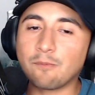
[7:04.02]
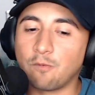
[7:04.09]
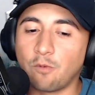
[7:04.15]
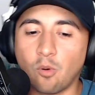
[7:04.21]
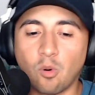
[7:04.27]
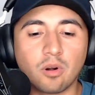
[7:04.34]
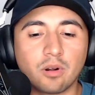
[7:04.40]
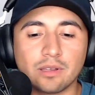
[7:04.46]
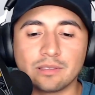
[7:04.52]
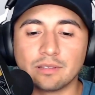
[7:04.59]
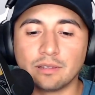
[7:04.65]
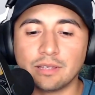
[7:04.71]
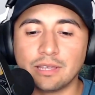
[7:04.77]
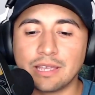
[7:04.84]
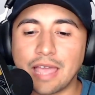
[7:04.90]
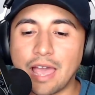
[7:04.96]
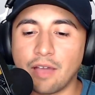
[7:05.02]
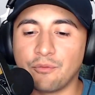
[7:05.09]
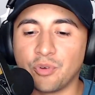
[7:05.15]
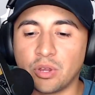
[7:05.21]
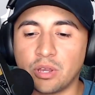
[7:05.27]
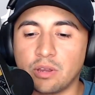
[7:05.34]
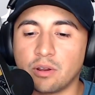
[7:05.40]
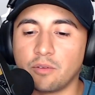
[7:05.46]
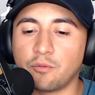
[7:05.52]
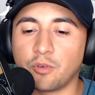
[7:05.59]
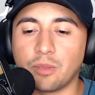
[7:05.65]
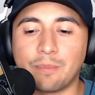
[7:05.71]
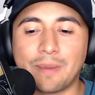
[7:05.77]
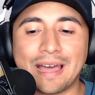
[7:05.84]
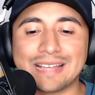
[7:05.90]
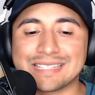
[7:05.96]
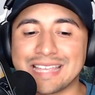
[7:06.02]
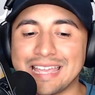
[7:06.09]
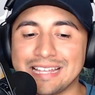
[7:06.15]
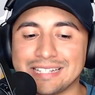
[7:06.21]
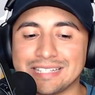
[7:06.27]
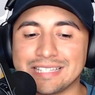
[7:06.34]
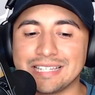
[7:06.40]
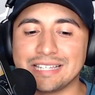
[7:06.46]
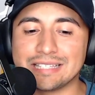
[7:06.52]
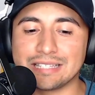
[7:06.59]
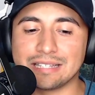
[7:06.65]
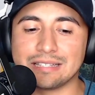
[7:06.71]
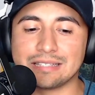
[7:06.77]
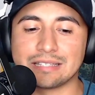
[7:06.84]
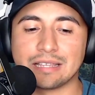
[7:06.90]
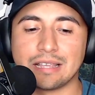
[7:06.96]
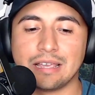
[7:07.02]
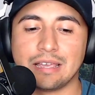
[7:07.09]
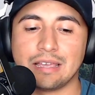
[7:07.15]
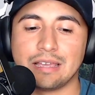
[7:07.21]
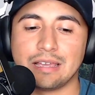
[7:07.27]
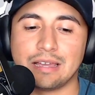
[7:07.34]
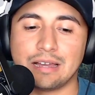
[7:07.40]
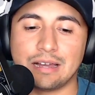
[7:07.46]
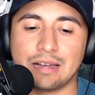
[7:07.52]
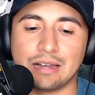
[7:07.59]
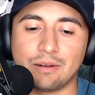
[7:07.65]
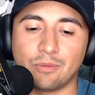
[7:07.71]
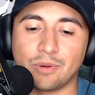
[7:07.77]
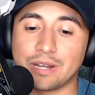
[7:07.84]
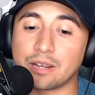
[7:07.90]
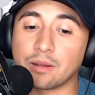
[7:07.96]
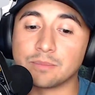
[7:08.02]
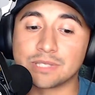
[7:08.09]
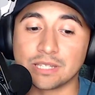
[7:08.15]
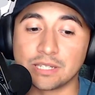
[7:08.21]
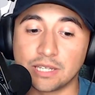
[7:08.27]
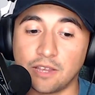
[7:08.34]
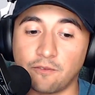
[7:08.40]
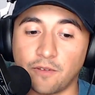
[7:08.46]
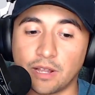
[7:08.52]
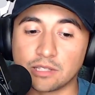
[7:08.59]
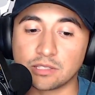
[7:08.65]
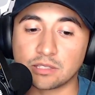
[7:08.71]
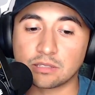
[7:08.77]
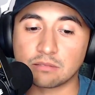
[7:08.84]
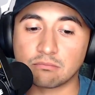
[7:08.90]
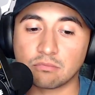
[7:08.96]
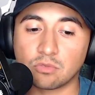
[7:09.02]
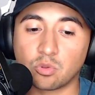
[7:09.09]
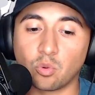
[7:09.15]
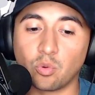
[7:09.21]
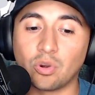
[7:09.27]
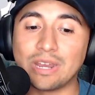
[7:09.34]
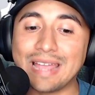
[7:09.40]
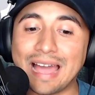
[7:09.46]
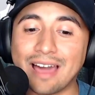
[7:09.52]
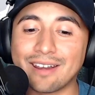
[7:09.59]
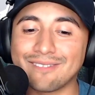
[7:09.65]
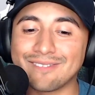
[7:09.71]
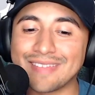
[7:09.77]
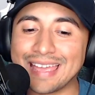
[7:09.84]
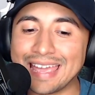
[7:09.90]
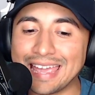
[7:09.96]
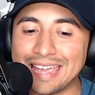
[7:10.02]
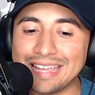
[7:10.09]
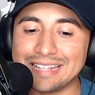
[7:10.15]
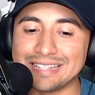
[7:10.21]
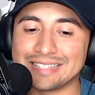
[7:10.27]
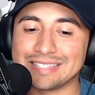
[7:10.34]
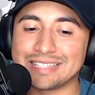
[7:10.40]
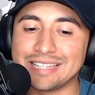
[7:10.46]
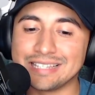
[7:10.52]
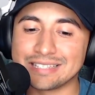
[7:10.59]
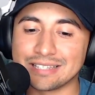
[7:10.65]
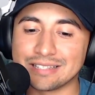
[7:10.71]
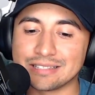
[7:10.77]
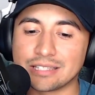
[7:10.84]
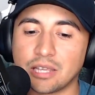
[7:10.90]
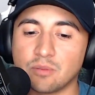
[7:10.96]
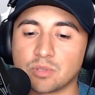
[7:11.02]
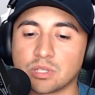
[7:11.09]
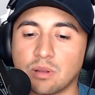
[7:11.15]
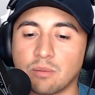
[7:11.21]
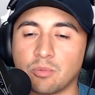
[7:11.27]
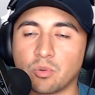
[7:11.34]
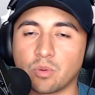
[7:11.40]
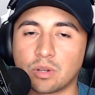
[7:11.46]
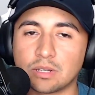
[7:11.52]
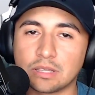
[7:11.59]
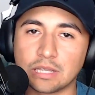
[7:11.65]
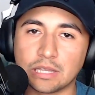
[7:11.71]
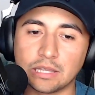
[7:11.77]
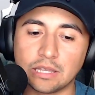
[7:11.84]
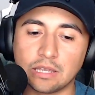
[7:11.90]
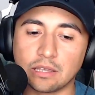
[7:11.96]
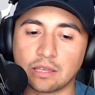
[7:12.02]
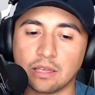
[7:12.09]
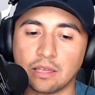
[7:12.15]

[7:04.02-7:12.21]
4 in the league every year for the past 8 seasons when it comes to defense. 3 out of the 8 seasons, he was number 1 in the league